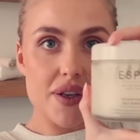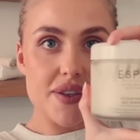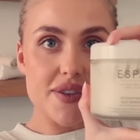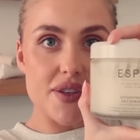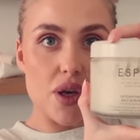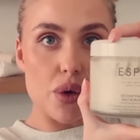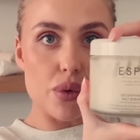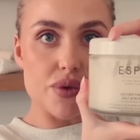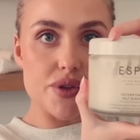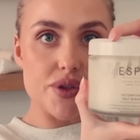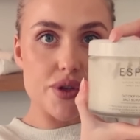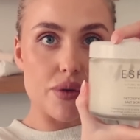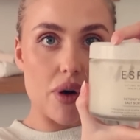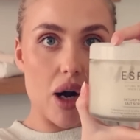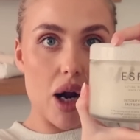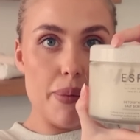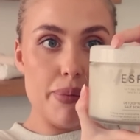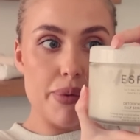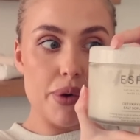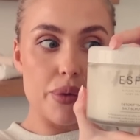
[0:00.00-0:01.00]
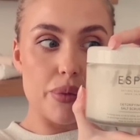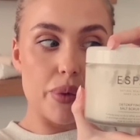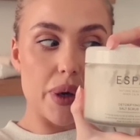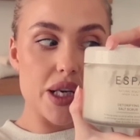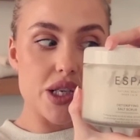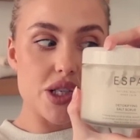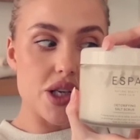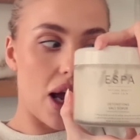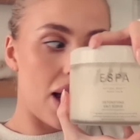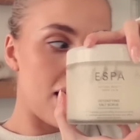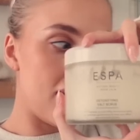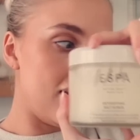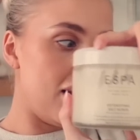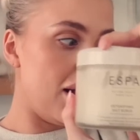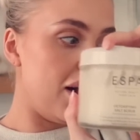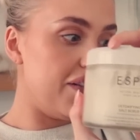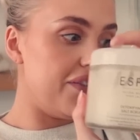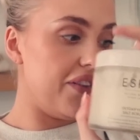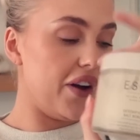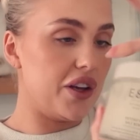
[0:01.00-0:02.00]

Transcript: salt scrub, which I love.